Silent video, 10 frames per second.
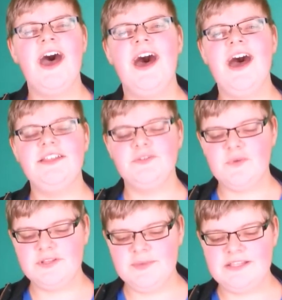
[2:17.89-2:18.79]
I just
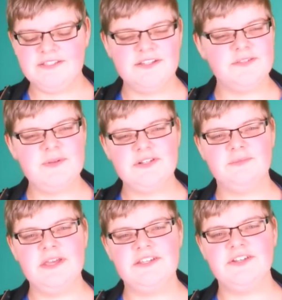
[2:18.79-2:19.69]
wanted to make this little special
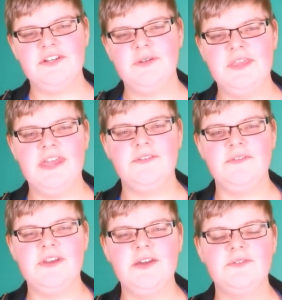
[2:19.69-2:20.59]
message here in the end of
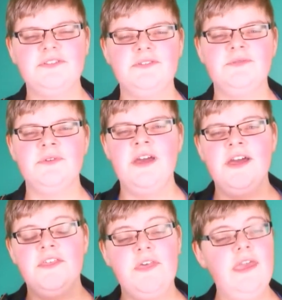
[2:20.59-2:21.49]
the video to
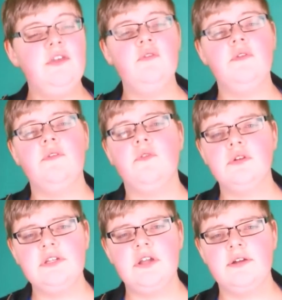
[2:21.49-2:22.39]
thank you for the
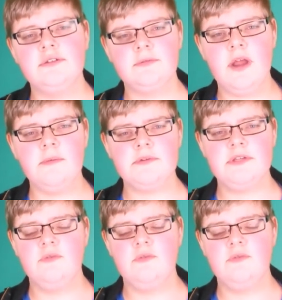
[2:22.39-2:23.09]
1,400 subscribers.